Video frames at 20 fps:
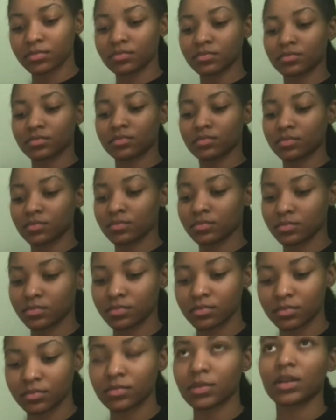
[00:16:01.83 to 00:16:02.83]
I'm gonna take
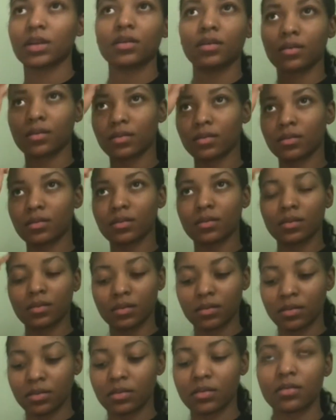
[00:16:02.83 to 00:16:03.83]
some gel,
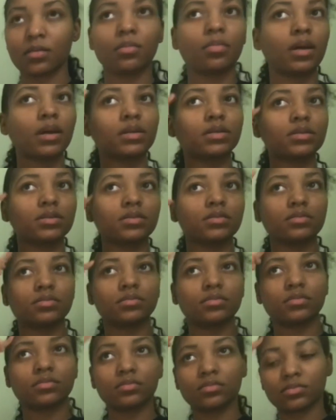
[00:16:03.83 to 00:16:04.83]
put
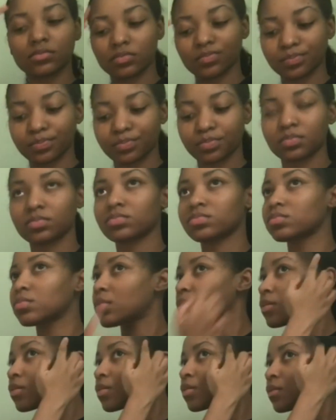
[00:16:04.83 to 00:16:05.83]
it all on my baby
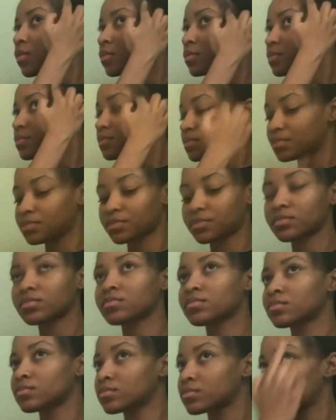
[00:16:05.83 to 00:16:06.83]
hairs,
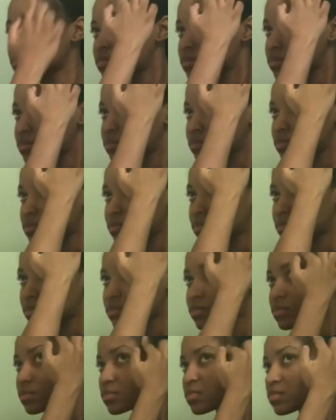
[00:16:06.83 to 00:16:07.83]
you
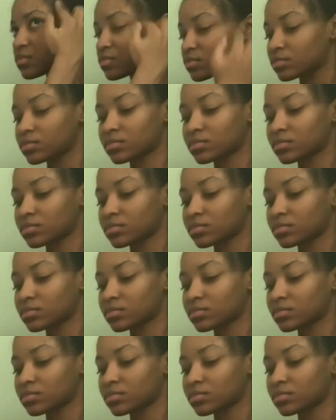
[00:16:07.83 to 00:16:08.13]
know.